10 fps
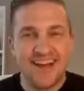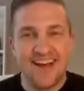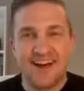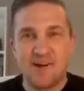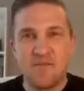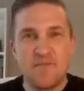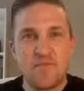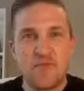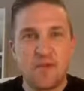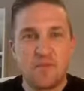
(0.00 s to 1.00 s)

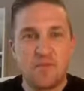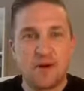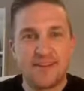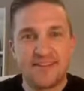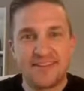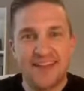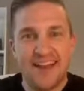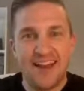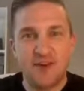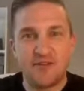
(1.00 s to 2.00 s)
Um, but
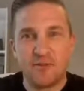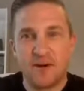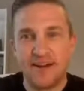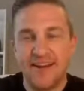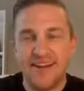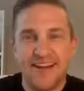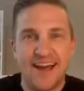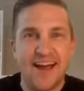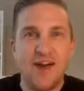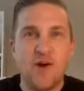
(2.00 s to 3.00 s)
hello, everybody.
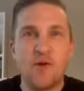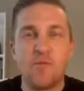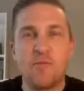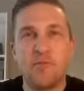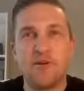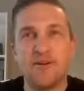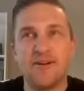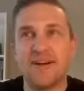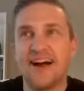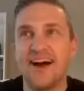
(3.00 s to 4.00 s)
I hope
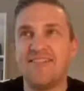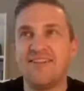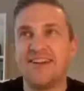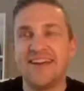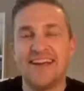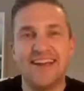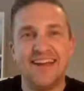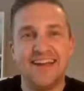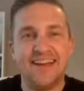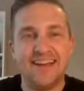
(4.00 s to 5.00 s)
you're having
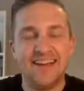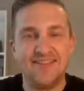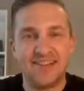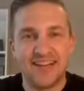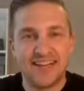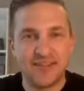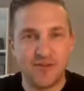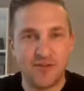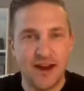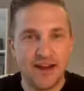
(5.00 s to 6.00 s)
a
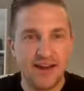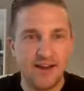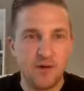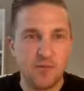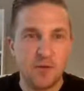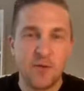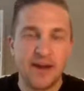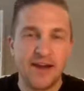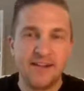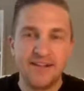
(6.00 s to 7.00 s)
fantastic Friday. Hope you're
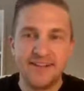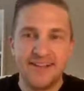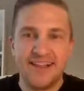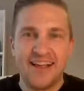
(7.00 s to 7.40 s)
well.